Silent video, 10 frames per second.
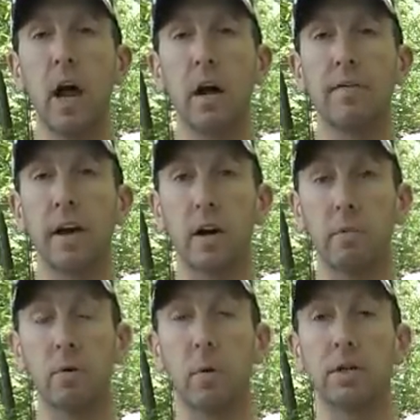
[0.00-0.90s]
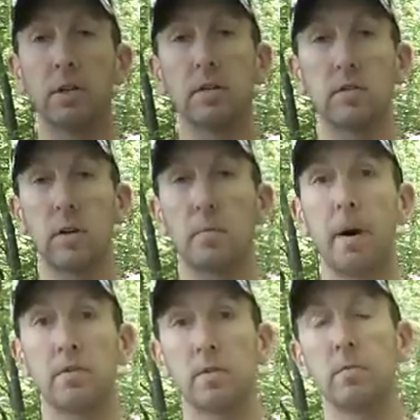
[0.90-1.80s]
I've had a couple questions
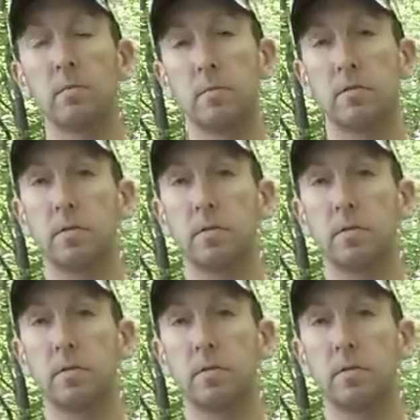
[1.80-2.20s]
about some